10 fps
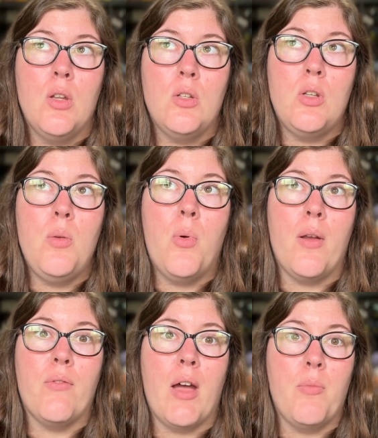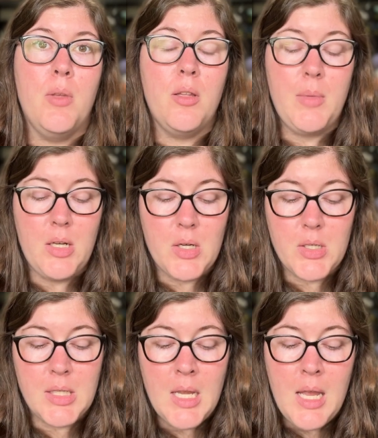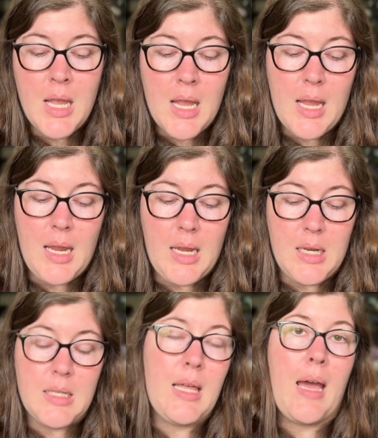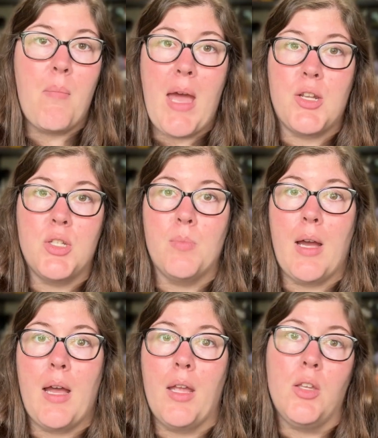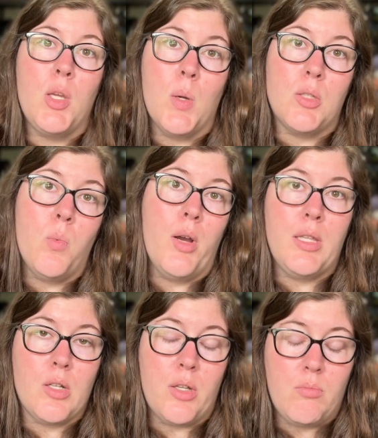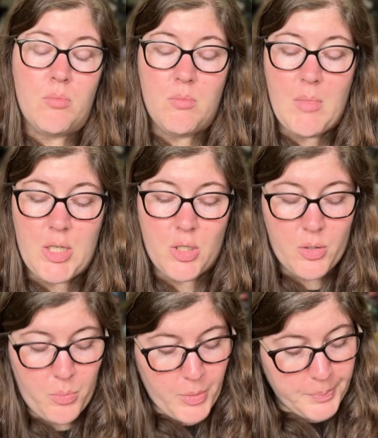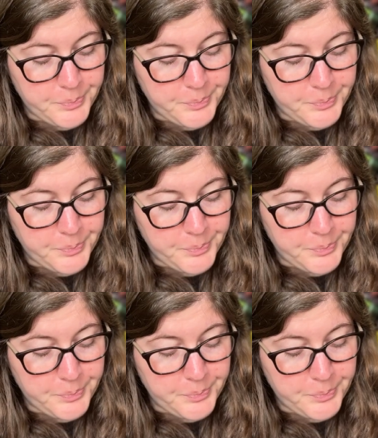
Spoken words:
2.5 millimeters, and that matches my US 1s on Magic Loop.